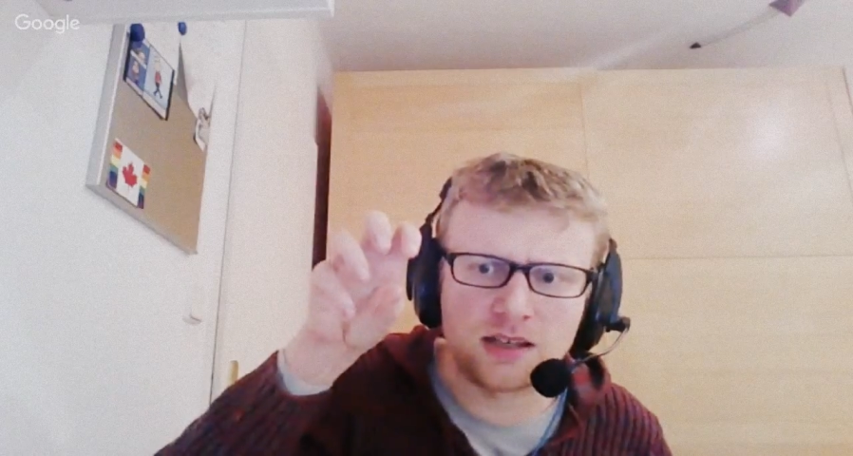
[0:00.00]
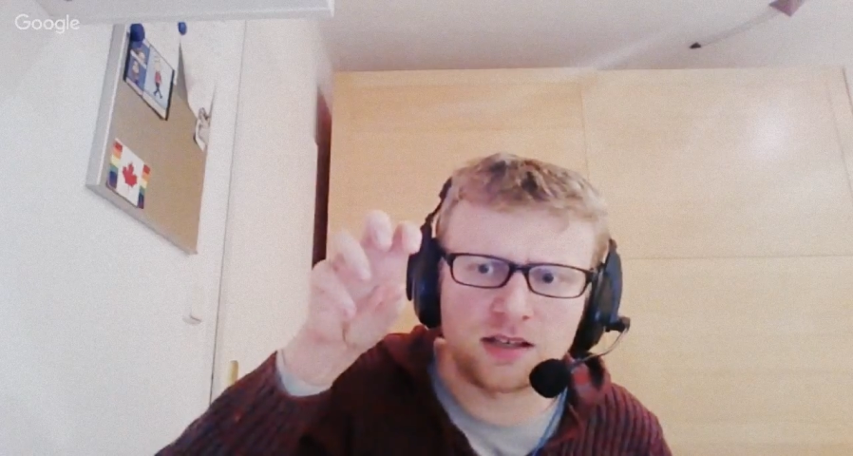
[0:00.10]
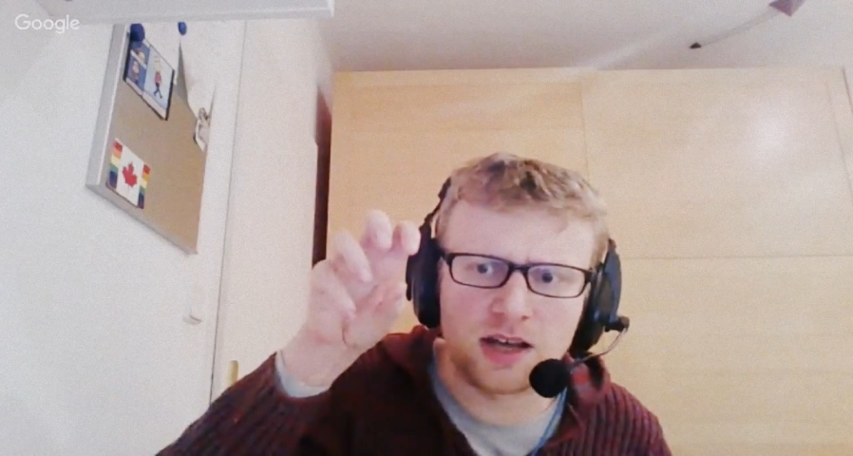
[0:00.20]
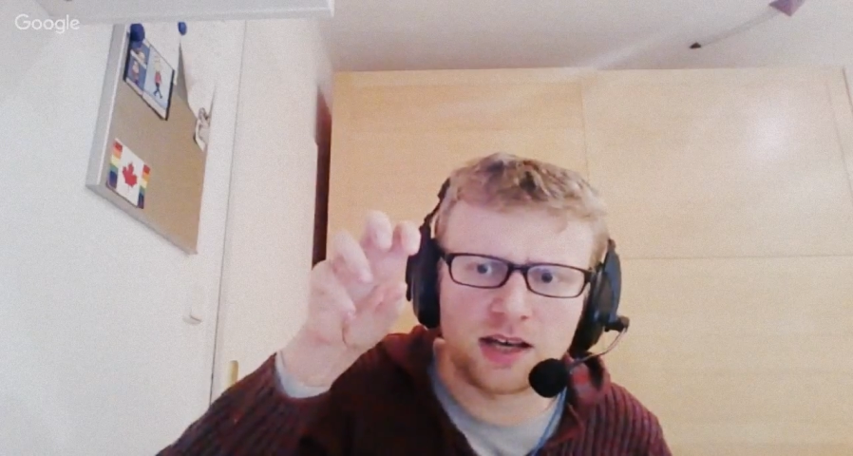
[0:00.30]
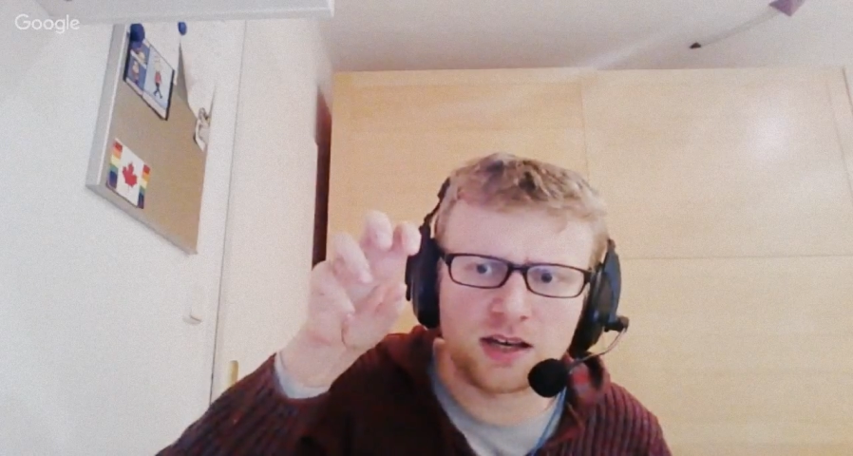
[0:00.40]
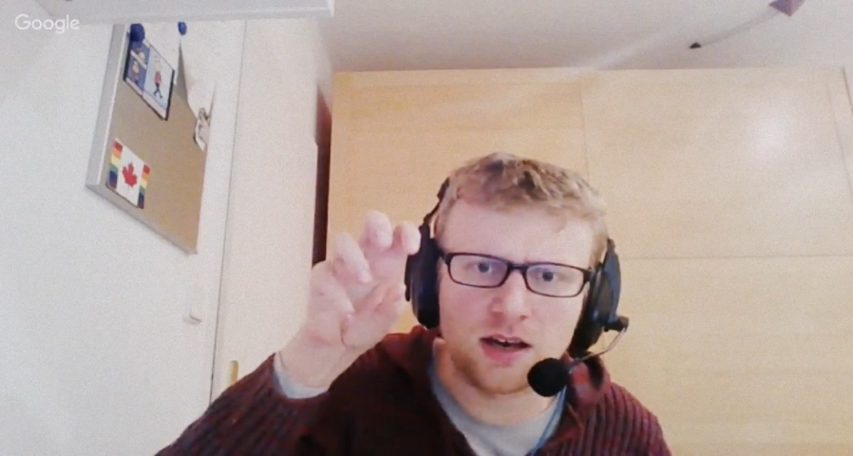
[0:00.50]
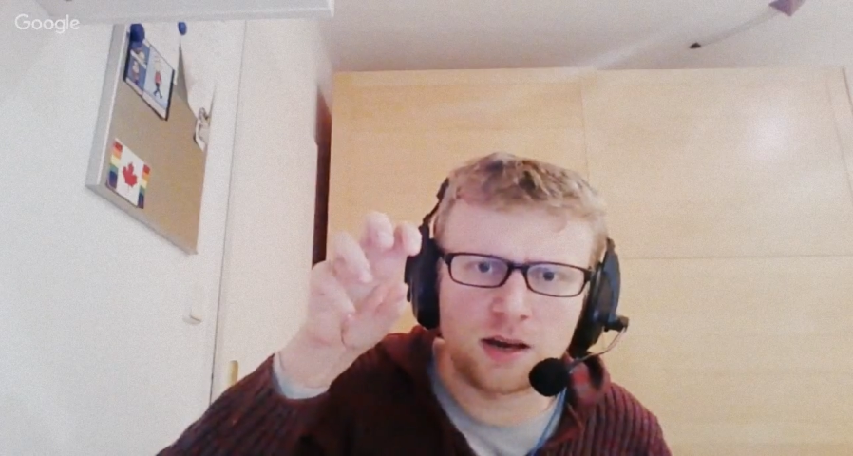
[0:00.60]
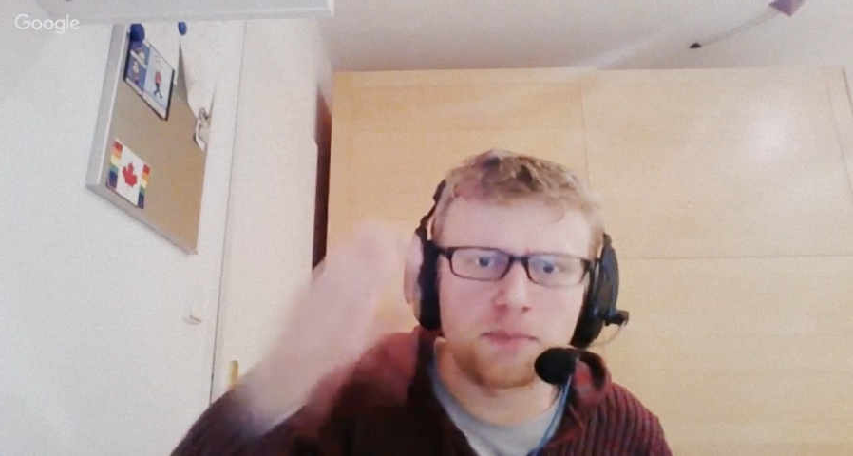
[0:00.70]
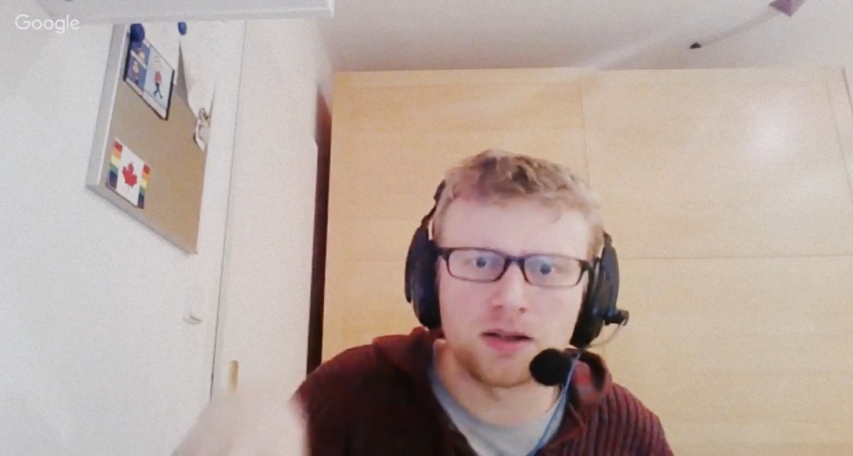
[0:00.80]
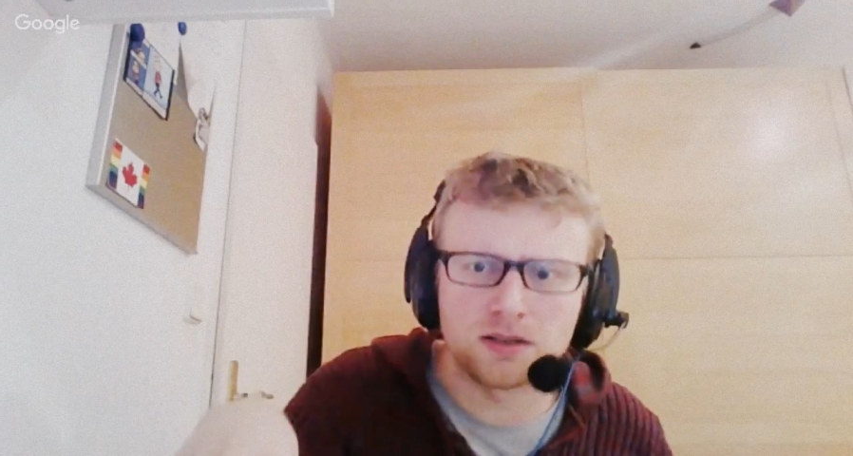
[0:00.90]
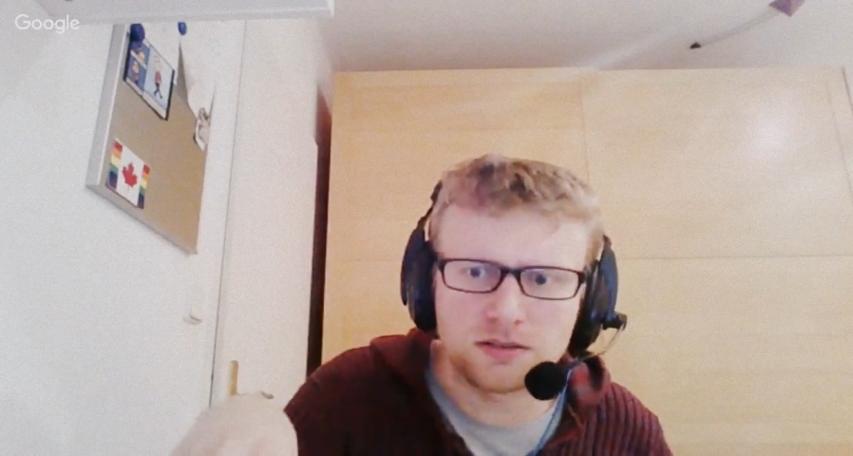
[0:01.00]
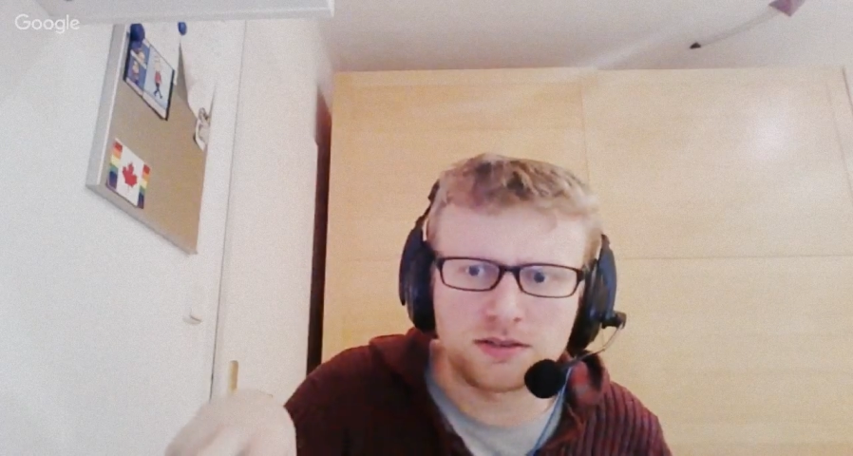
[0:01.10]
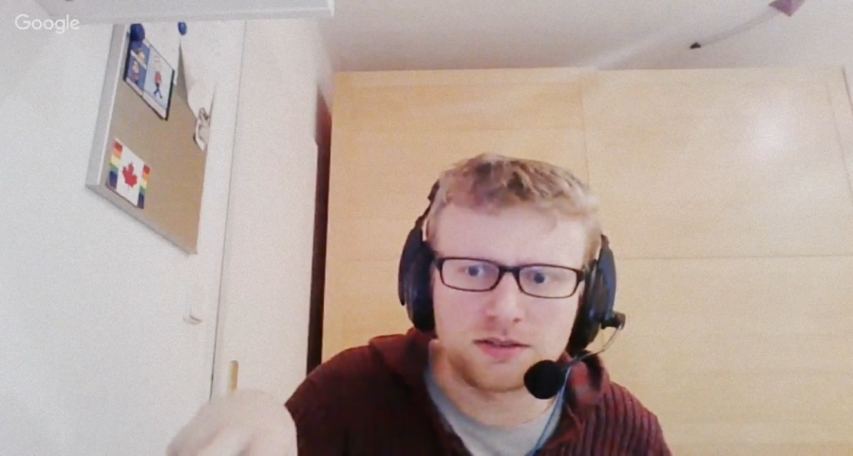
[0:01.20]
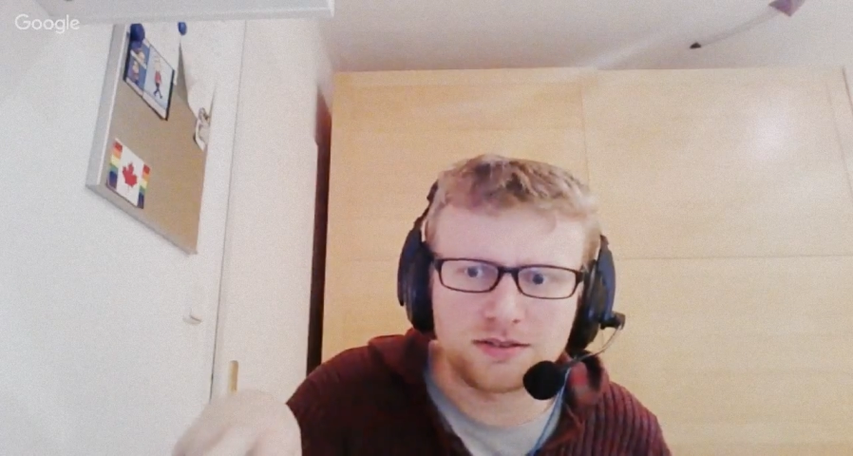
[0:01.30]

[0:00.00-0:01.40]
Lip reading: like a bulge.